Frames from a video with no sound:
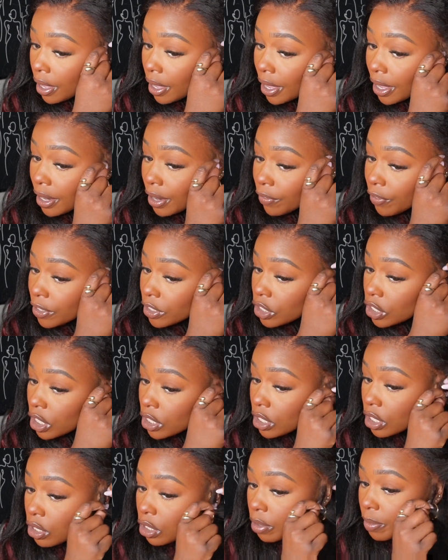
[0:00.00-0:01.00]
And if it's
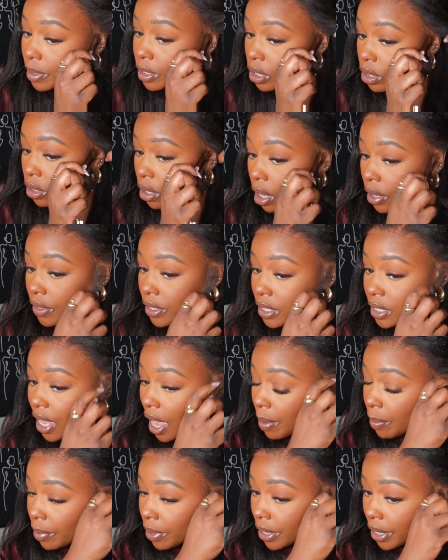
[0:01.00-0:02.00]
just a little bit too long on the
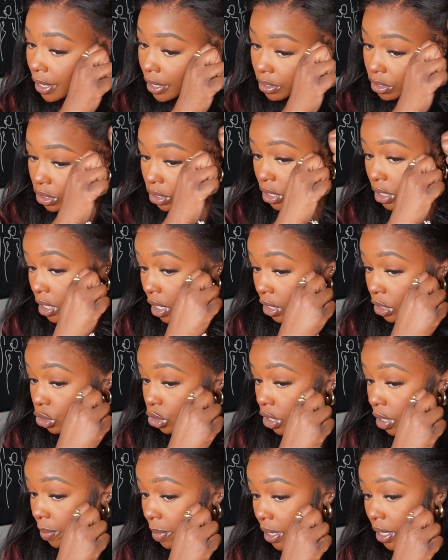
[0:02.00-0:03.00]
sideburn ears, you're just gonna
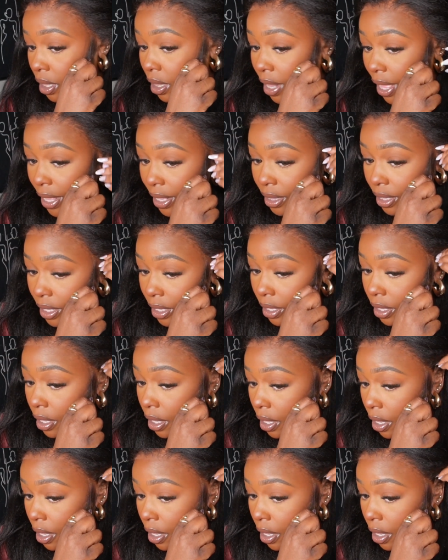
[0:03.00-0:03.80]
trim it lightly.